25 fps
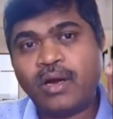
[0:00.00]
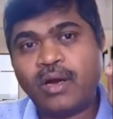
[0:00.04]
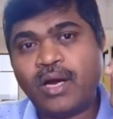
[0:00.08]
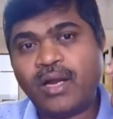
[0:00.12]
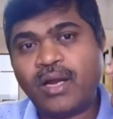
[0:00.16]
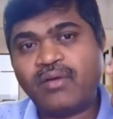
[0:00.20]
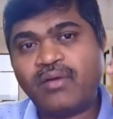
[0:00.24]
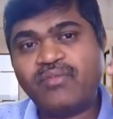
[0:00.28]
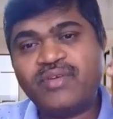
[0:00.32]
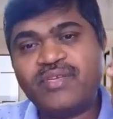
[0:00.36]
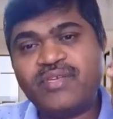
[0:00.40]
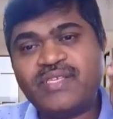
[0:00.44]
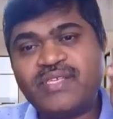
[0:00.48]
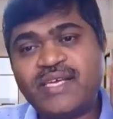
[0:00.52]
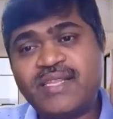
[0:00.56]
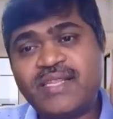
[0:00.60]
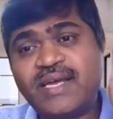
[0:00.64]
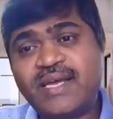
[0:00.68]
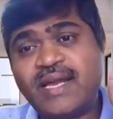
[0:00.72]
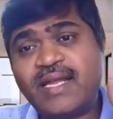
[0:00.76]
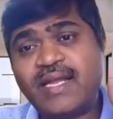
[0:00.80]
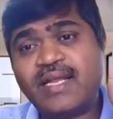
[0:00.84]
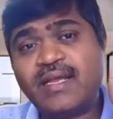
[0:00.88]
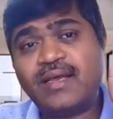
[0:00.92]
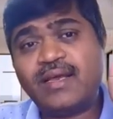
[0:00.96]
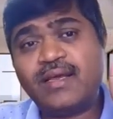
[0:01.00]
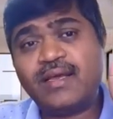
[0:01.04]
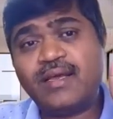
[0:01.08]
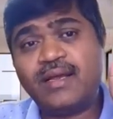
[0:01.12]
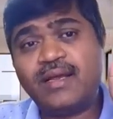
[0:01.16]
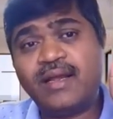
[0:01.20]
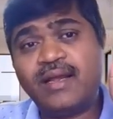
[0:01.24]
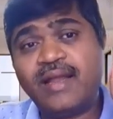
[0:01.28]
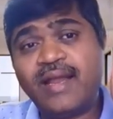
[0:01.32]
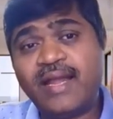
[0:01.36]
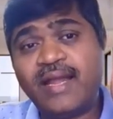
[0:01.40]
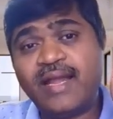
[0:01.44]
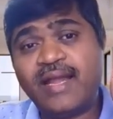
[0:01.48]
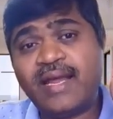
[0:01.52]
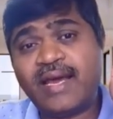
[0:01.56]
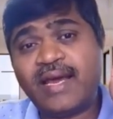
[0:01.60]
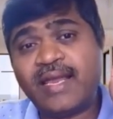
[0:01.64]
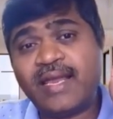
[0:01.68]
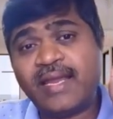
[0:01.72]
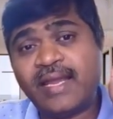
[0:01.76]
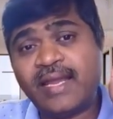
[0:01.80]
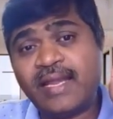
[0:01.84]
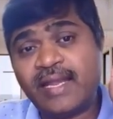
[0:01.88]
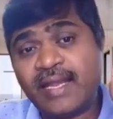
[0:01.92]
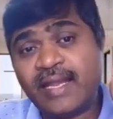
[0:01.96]
Or we say that
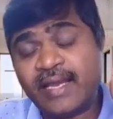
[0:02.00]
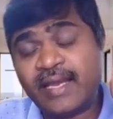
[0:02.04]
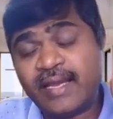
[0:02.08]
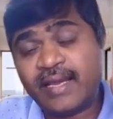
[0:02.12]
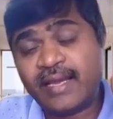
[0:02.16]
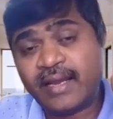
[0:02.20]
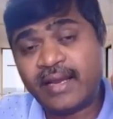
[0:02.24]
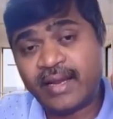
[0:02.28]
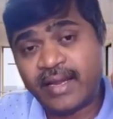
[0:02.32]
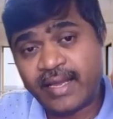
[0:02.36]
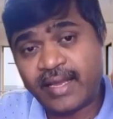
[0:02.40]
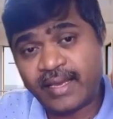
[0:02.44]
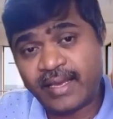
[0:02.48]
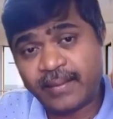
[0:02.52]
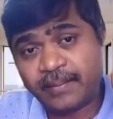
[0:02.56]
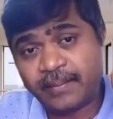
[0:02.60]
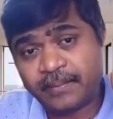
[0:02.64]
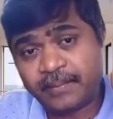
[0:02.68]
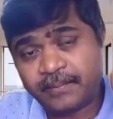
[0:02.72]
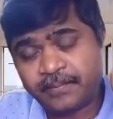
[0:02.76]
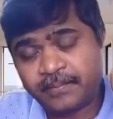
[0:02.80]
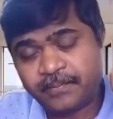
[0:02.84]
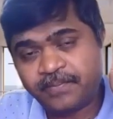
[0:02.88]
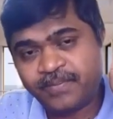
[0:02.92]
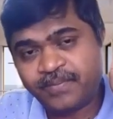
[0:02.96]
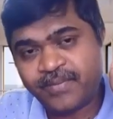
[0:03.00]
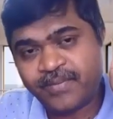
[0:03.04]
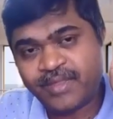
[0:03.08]
data integrity